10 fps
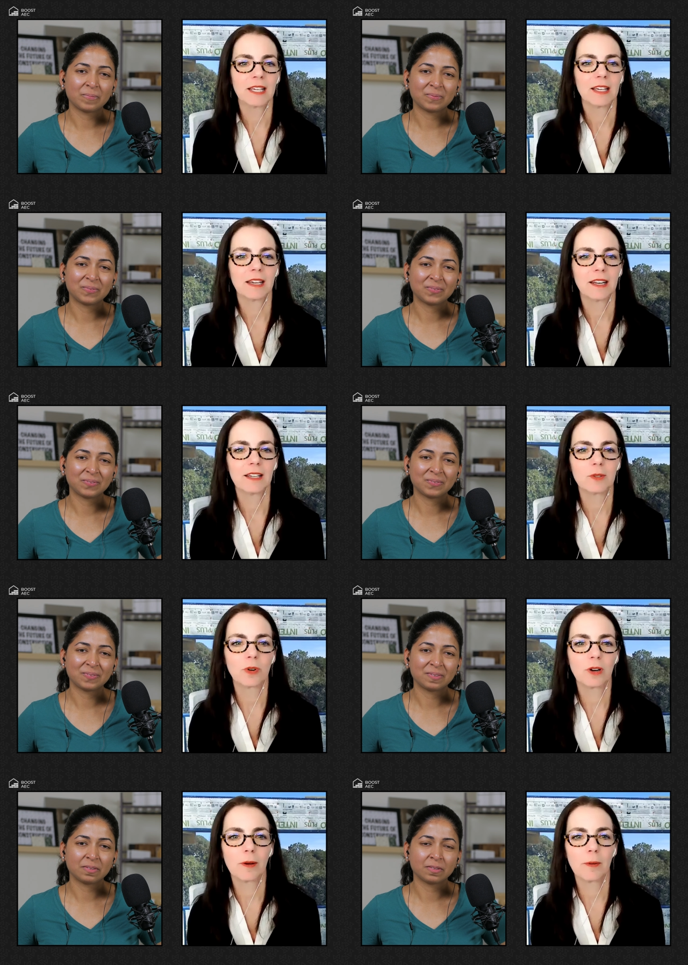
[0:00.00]
Speaker 1: It is
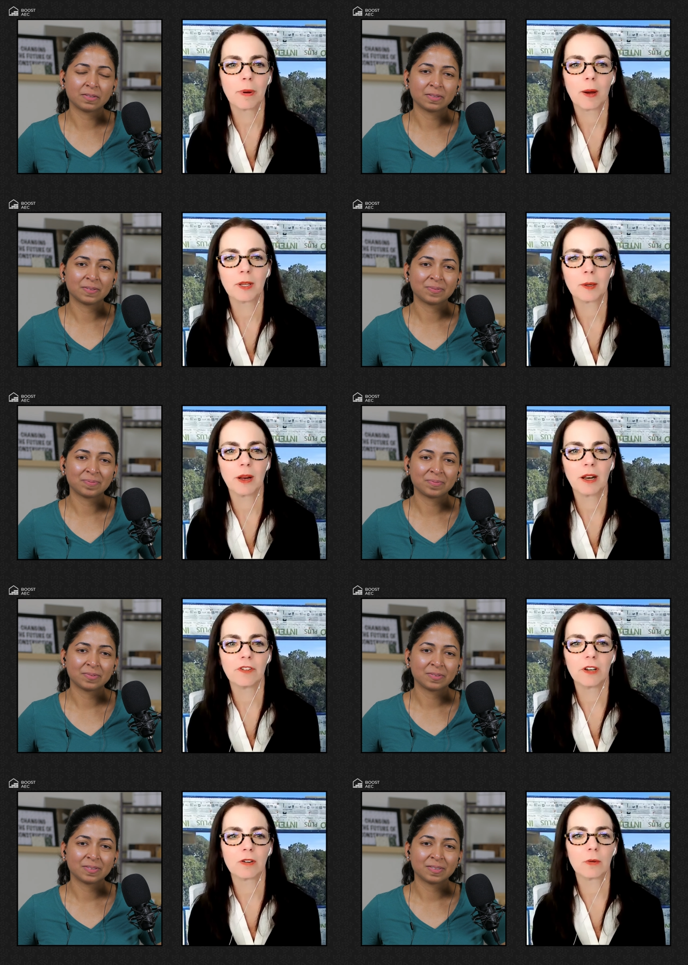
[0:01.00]
we're a public
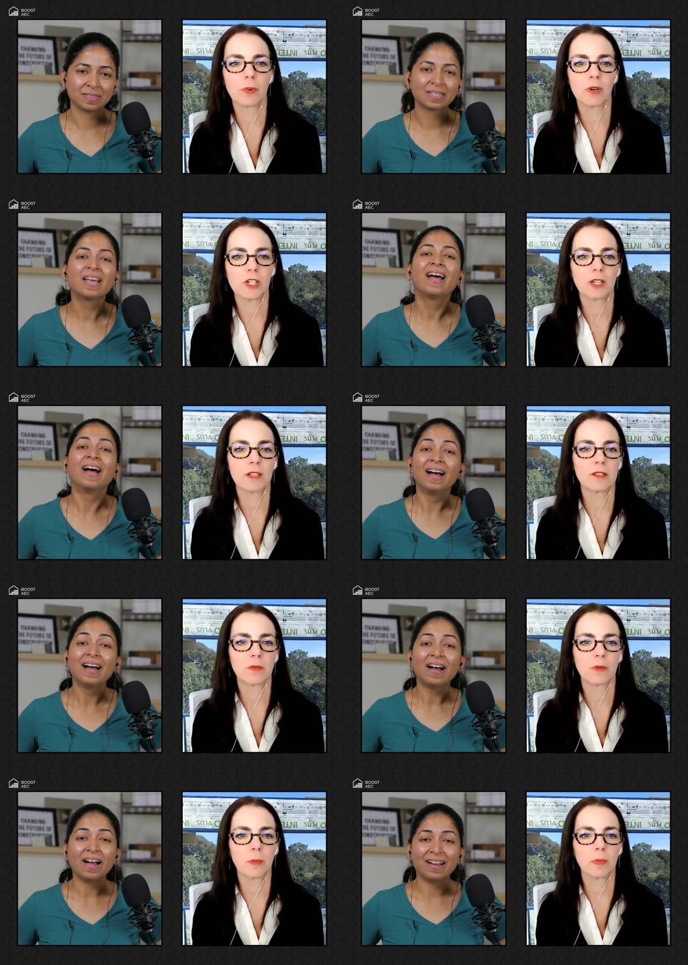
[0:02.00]
benefit corporation,
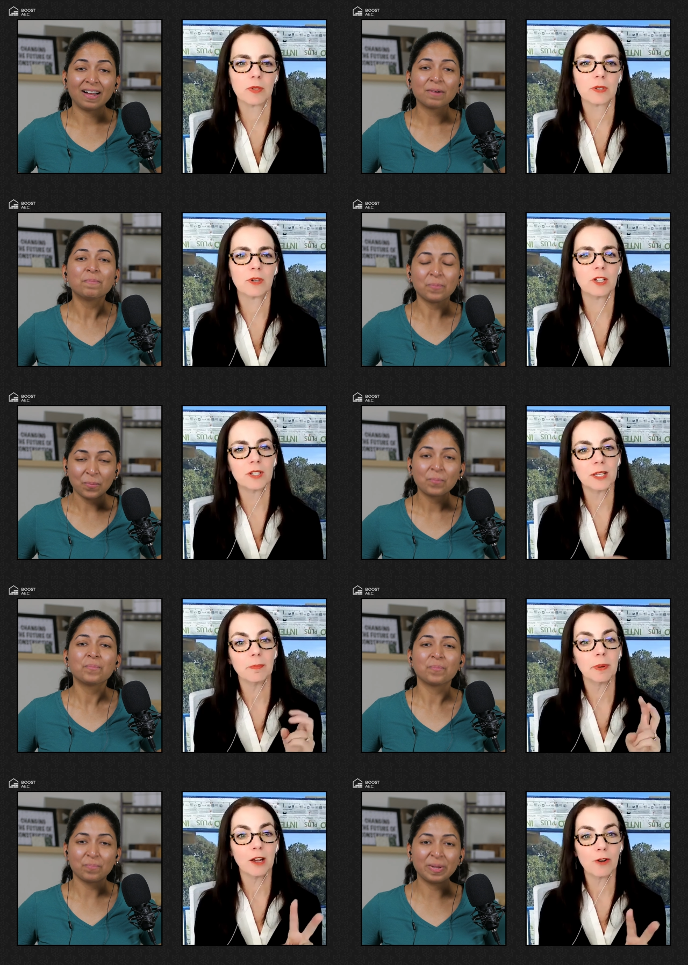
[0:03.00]
so when people when you see
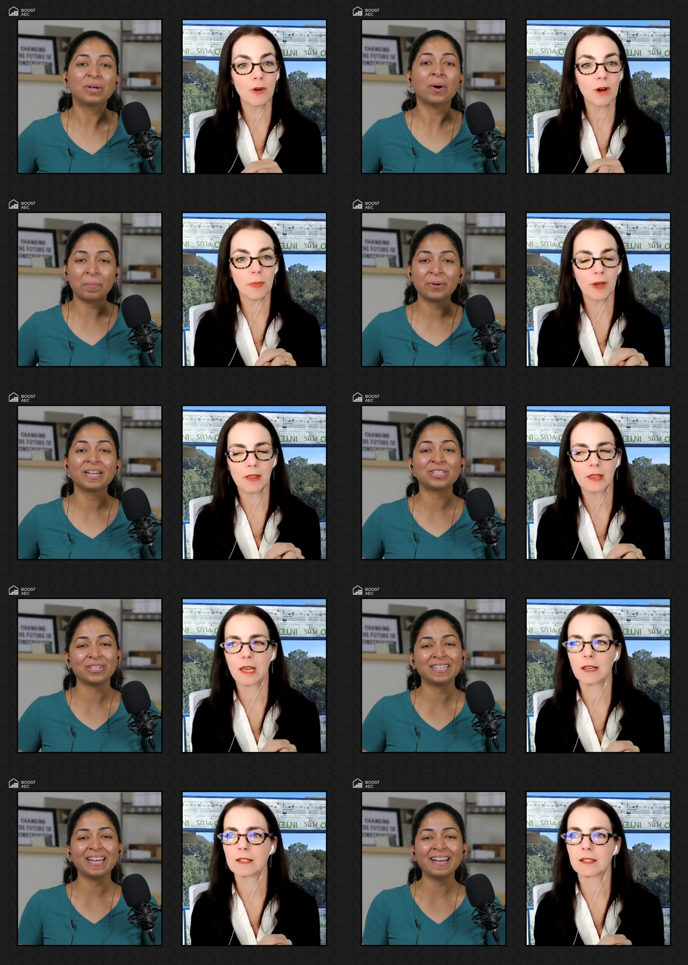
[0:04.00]
B Corp on
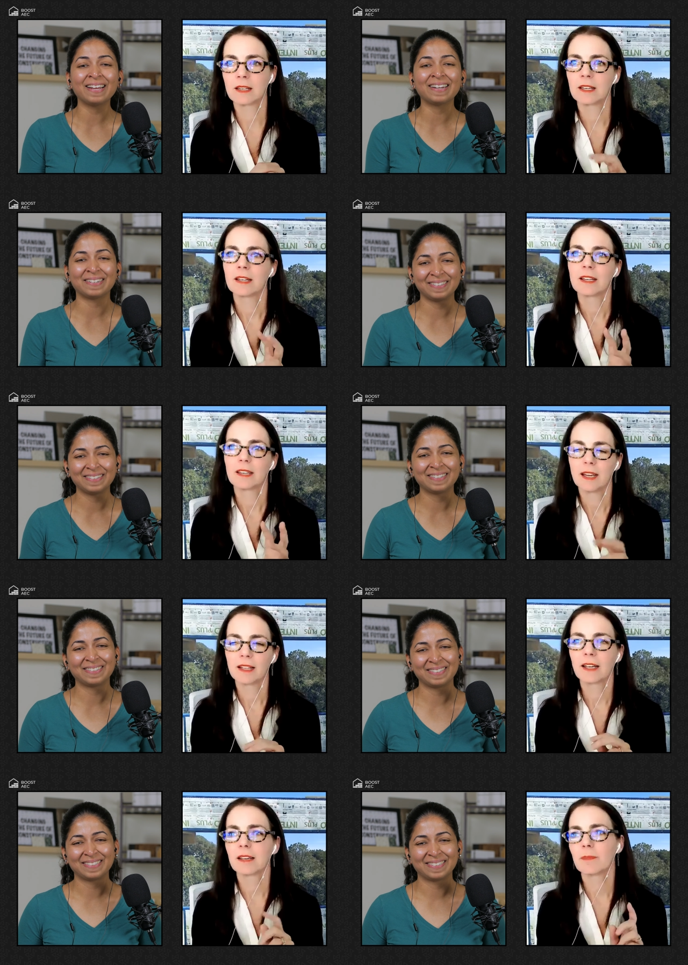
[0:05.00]
things, yeah,
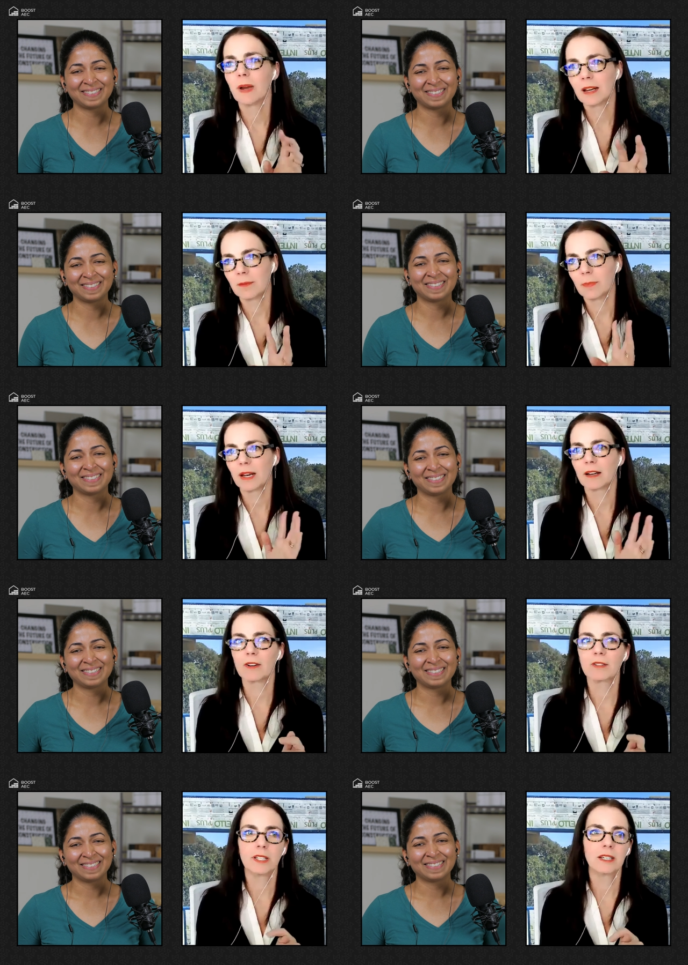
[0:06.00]
yeah, like Mat-
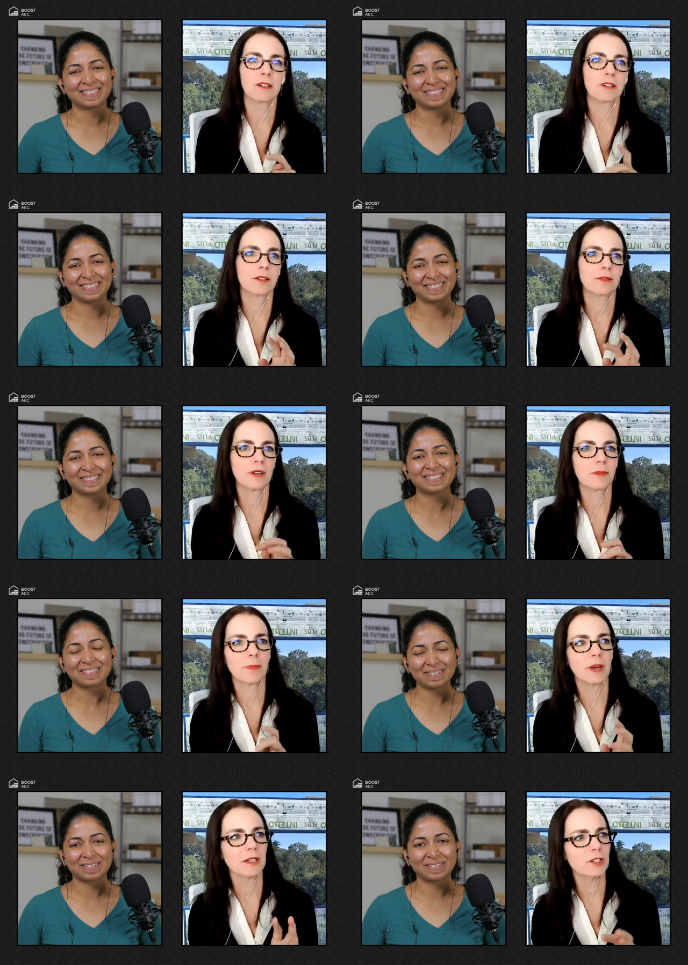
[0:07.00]
Patagonia or
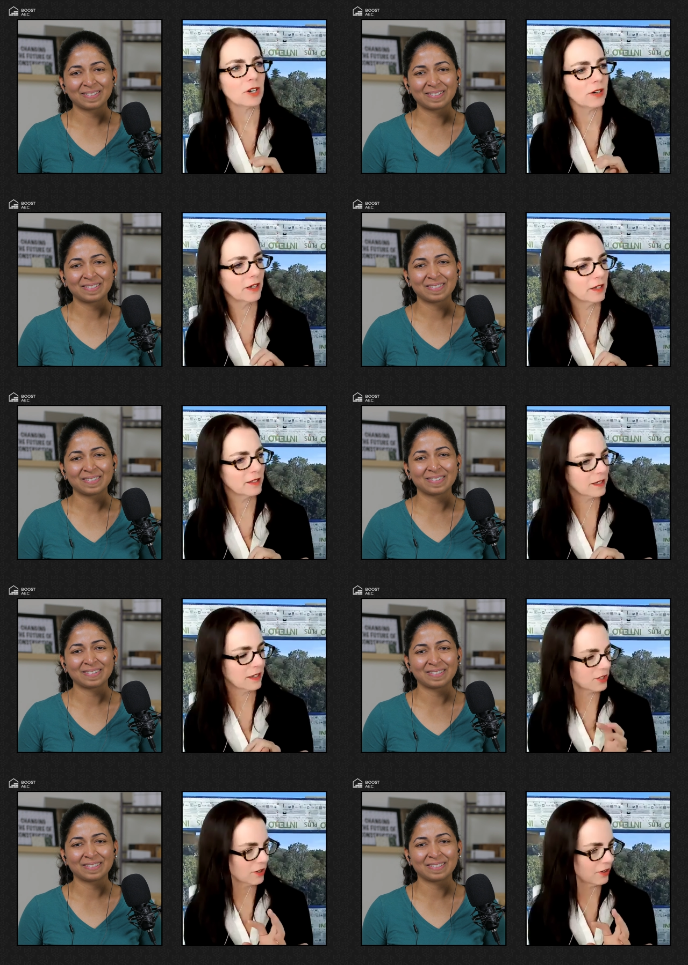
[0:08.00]
Ben and Jerry's. I
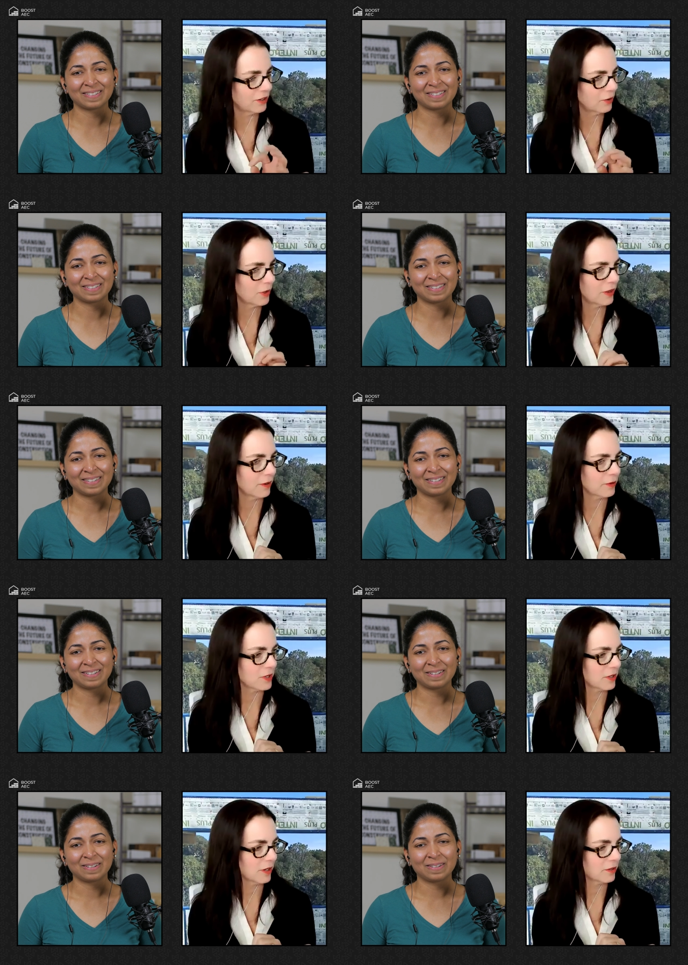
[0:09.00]
just saw a new one that
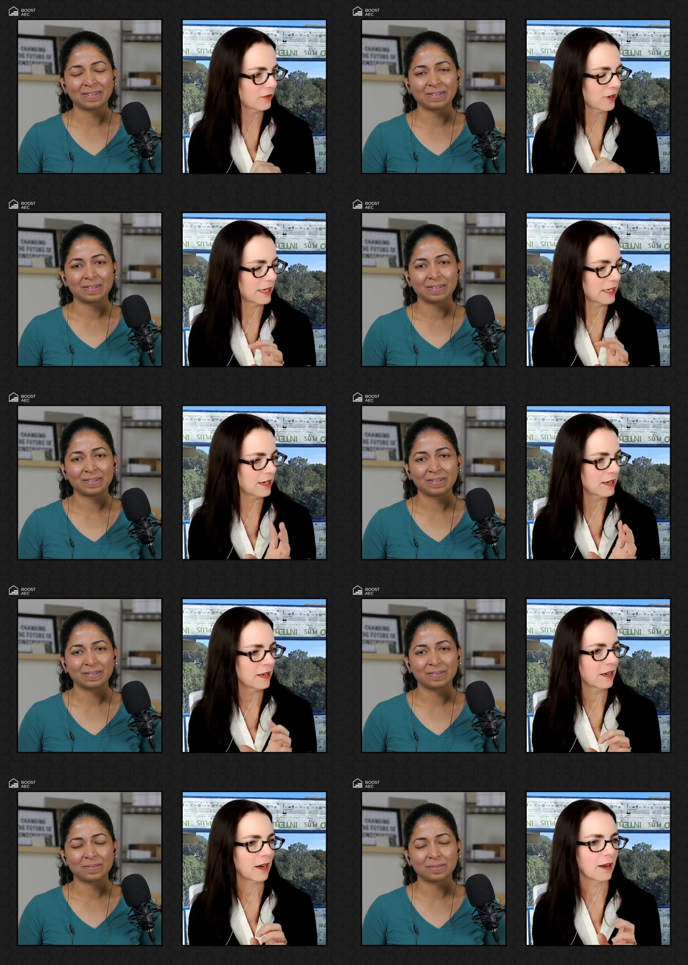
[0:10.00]
was uh, great.
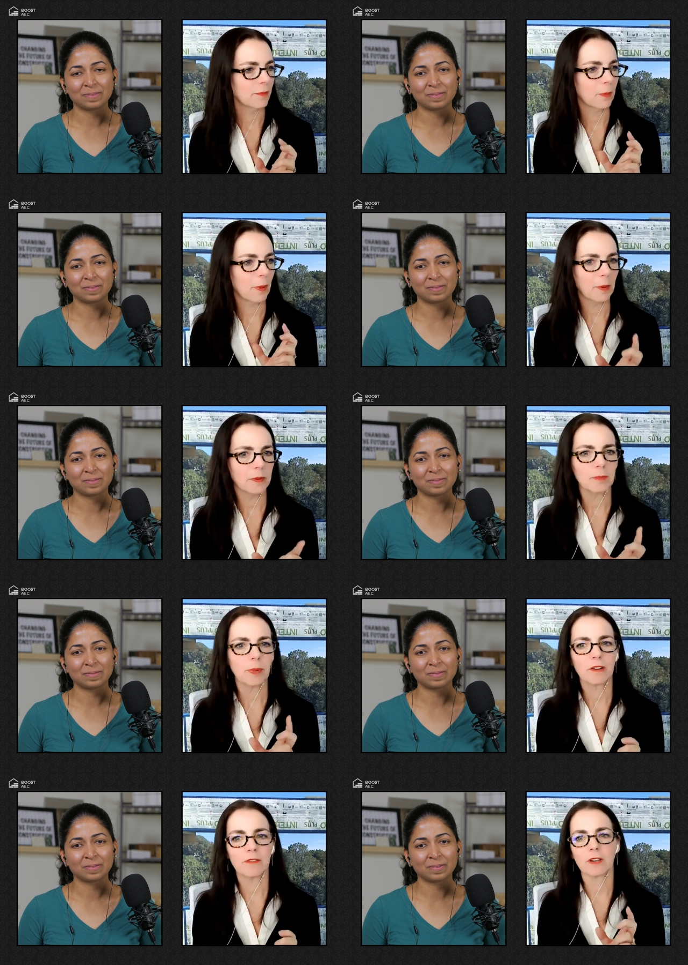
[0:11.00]
Um, but public
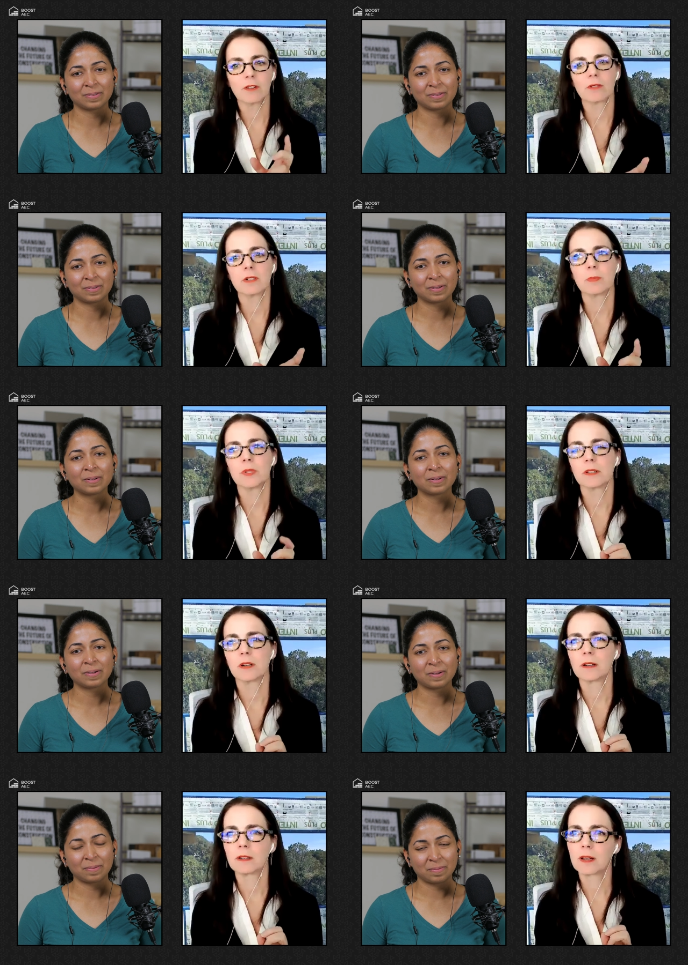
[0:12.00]
benefit corps
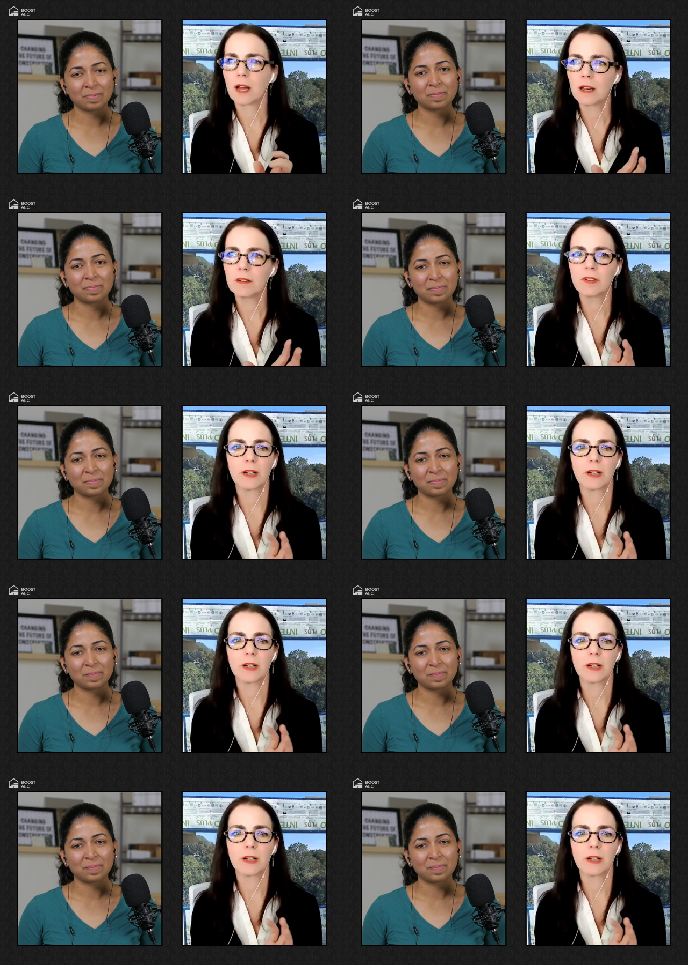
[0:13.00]
are kind of a